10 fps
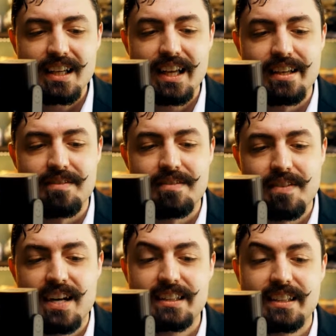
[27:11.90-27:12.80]
And then
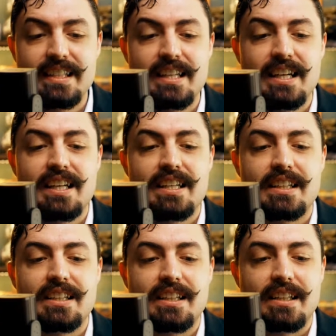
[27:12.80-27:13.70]
finally,
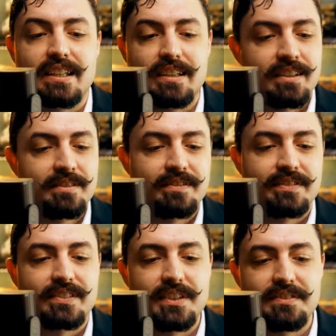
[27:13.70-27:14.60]
oh,
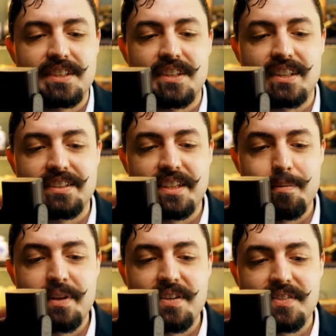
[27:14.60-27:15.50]
no, sorry,
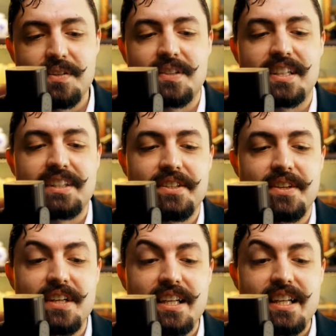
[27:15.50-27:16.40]
skipping over one.
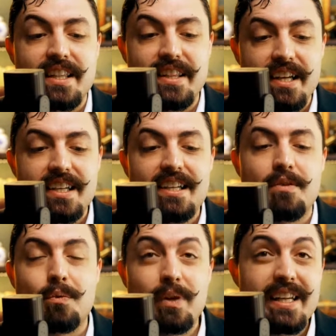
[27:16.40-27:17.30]
So then
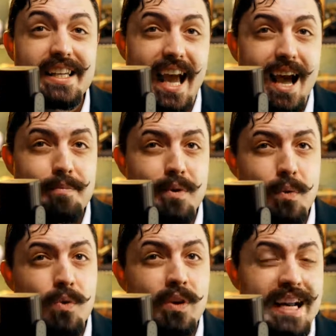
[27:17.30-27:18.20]
recap
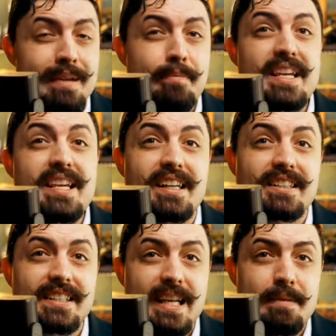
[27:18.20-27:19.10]
or a PS
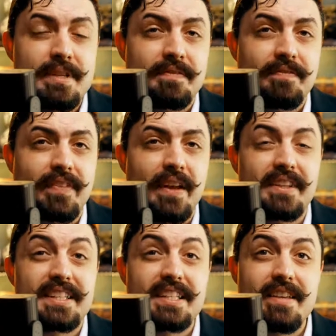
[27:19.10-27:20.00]
statement. Now,
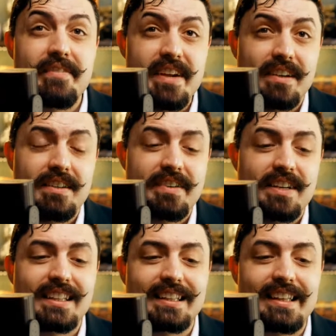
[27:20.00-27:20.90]
this is the very,
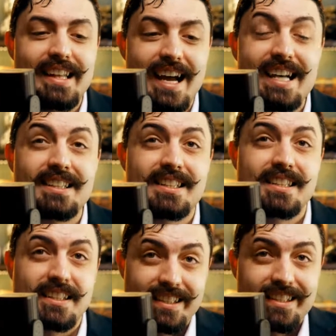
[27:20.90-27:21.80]
very last
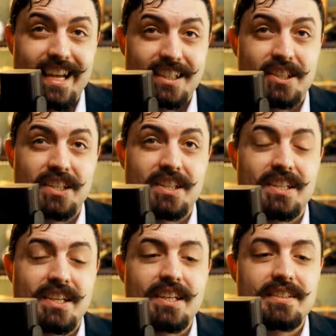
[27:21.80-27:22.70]
section
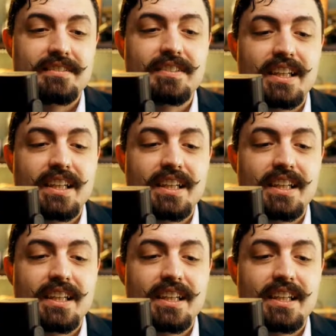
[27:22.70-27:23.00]
of